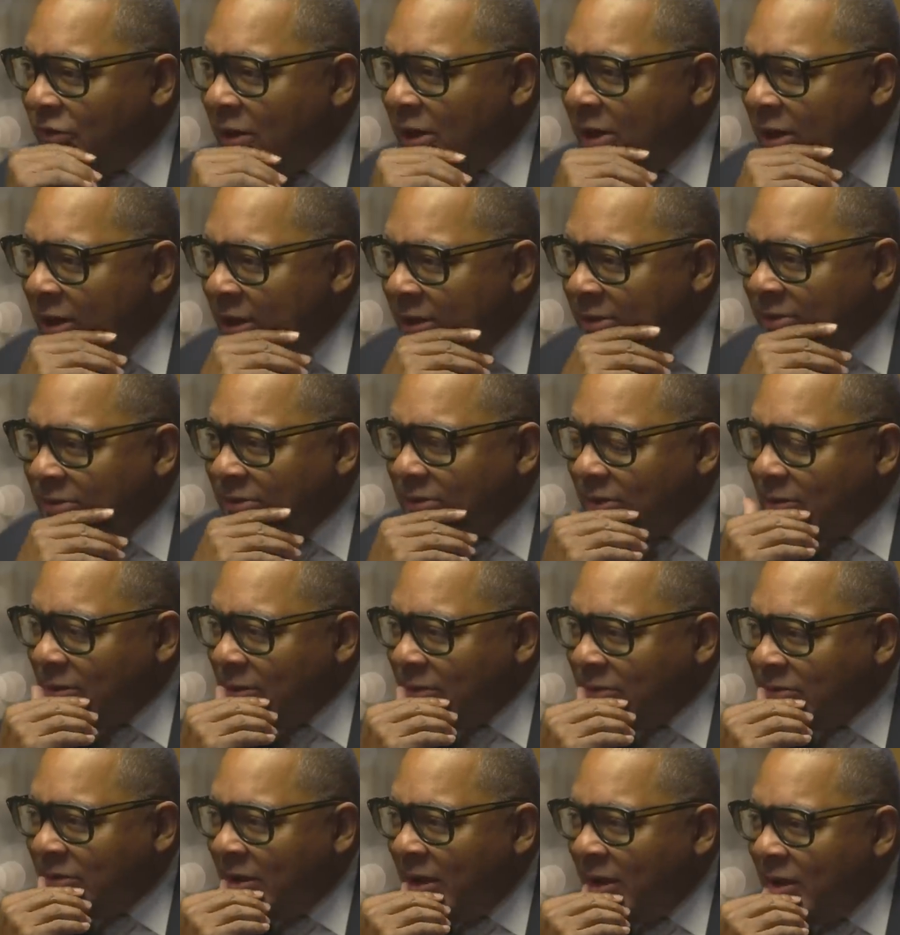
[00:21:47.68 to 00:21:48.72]
jazz,
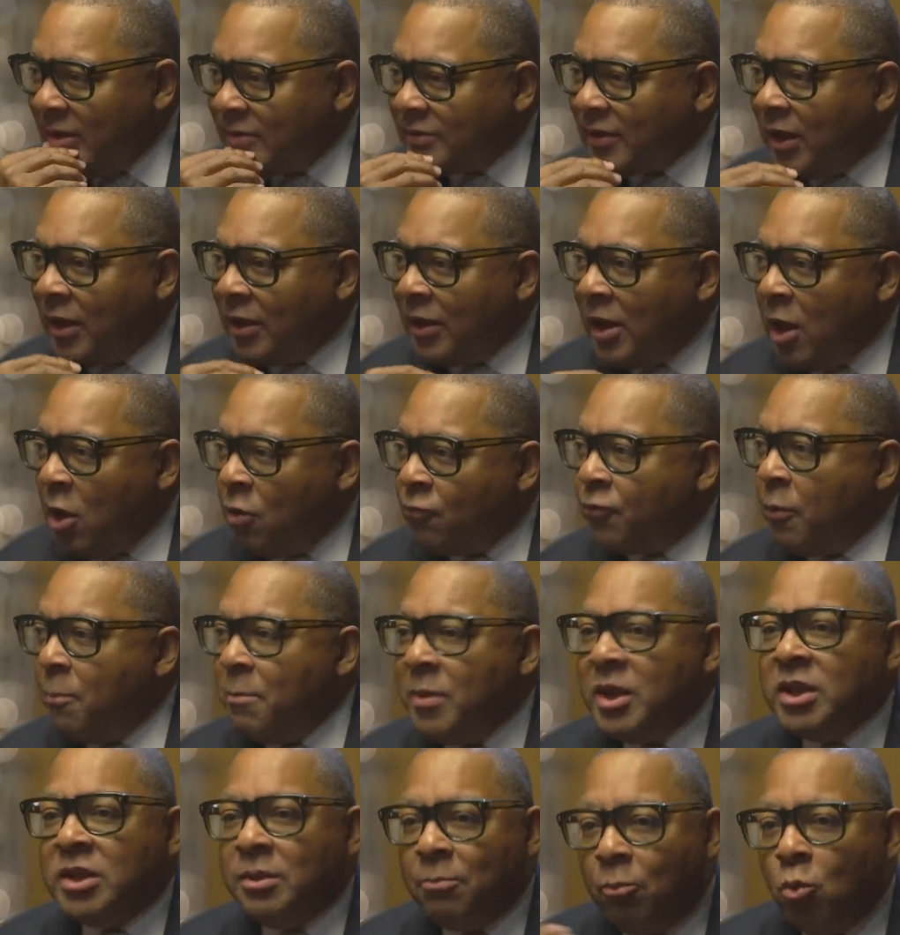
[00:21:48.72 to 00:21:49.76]
jazz allowed for
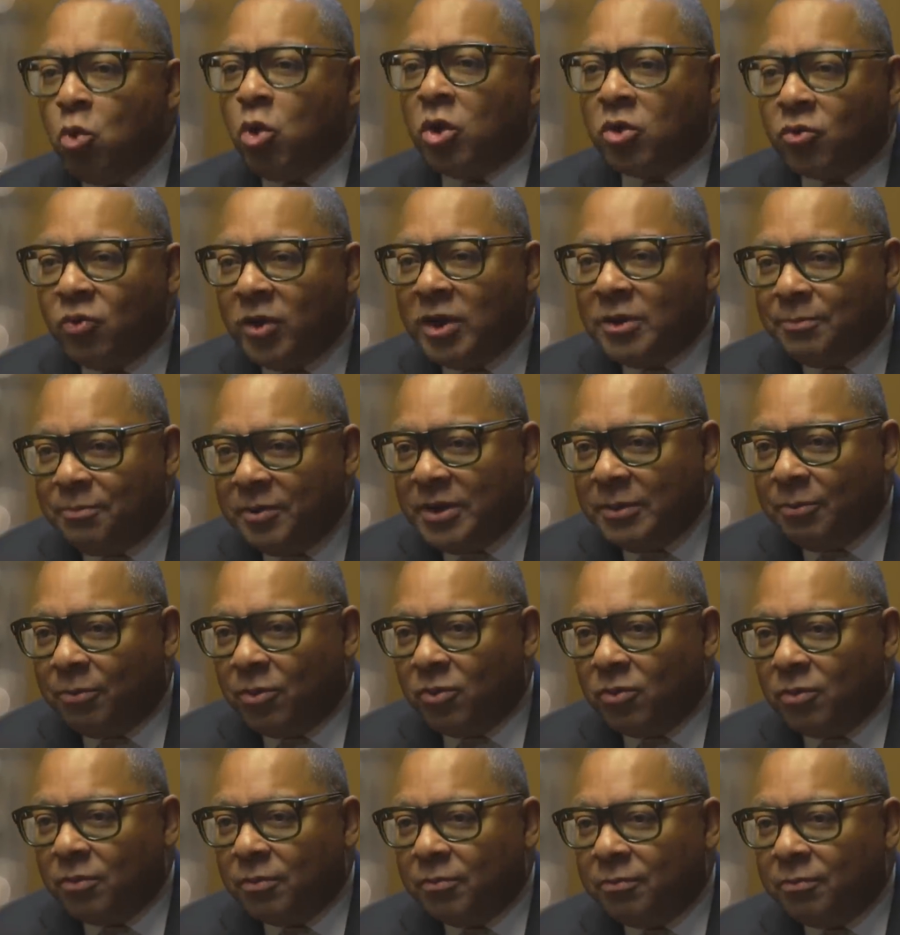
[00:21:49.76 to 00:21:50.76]
many more great people.